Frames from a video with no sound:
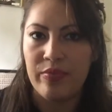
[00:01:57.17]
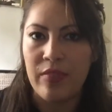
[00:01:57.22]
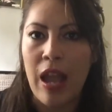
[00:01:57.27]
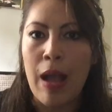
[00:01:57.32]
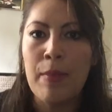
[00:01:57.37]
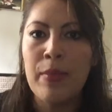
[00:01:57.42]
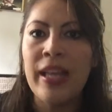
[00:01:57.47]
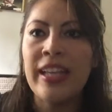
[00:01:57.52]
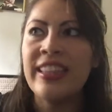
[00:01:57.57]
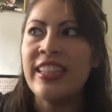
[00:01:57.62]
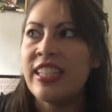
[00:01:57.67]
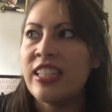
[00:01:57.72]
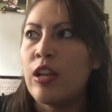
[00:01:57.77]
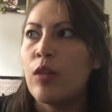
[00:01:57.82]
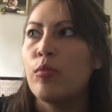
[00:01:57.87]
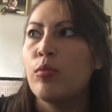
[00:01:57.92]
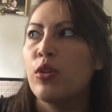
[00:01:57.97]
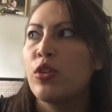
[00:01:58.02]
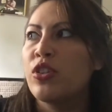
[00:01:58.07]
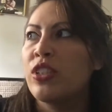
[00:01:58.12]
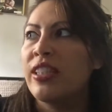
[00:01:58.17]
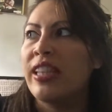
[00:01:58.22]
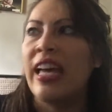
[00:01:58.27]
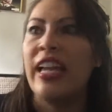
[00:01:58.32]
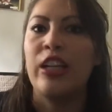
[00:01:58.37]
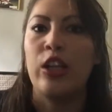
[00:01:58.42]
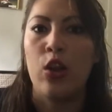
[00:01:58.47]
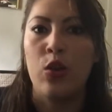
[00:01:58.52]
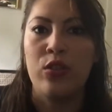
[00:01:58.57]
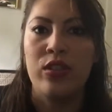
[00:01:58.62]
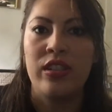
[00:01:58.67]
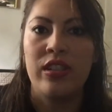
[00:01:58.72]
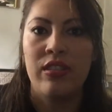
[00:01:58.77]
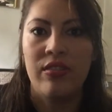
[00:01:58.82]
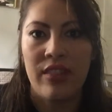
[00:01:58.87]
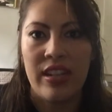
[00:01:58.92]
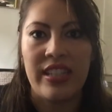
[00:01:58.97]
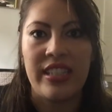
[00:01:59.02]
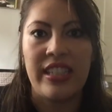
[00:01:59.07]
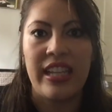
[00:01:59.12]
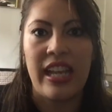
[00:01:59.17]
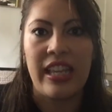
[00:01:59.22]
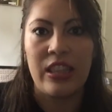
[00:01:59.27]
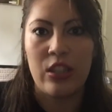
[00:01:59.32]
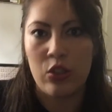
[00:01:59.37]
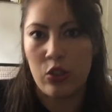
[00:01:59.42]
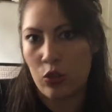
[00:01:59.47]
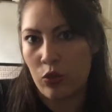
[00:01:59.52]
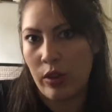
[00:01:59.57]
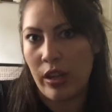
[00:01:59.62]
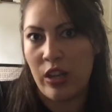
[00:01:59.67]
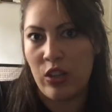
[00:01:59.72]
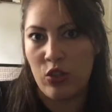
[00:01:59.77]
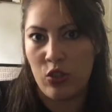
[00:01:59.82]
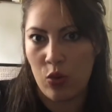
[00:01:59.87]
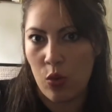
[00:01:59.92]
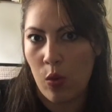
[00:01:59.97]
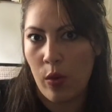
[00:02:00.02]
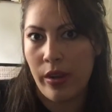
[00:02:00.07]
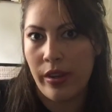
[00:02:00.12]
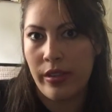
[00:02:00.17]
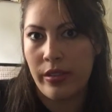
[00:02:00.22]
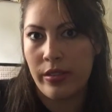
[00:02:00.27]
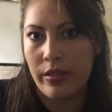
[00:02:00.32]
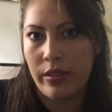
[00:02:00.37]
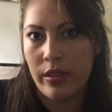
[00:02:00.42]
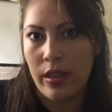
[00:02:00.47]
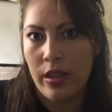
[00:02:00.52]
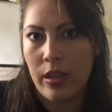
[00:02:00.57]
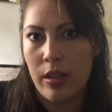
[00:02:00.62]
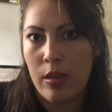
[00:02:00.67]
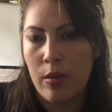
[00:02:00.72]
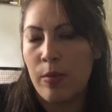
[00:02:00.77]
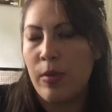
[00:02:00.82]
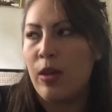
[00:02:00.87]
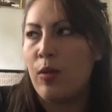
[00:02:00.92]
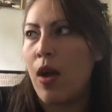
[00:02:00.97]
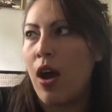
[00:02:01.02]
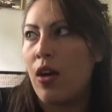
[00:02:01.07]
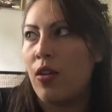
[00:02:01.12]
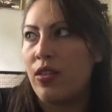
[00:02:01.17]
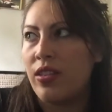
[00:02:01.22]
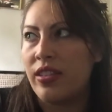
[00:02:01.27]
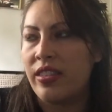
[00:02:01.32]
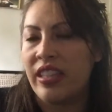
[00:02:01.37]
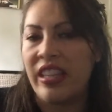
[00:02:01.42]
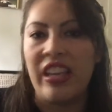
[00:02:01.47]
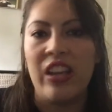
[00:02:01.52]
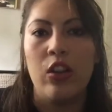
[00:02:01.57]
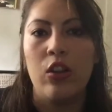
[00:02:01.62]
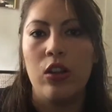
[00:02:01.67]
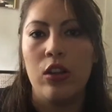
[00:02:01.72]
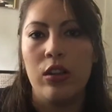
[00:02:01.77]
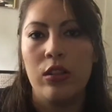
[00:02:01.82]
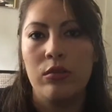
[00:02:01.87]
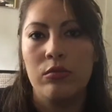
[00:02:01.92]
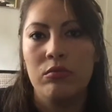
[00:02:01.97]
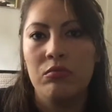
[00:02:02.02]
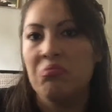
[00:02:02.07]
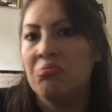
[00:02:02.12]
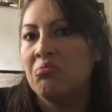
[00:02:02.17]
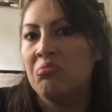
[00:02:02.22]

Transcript: I'm like the dumb person that goes to investigate the strange noise. Meanwhile, it's the killer.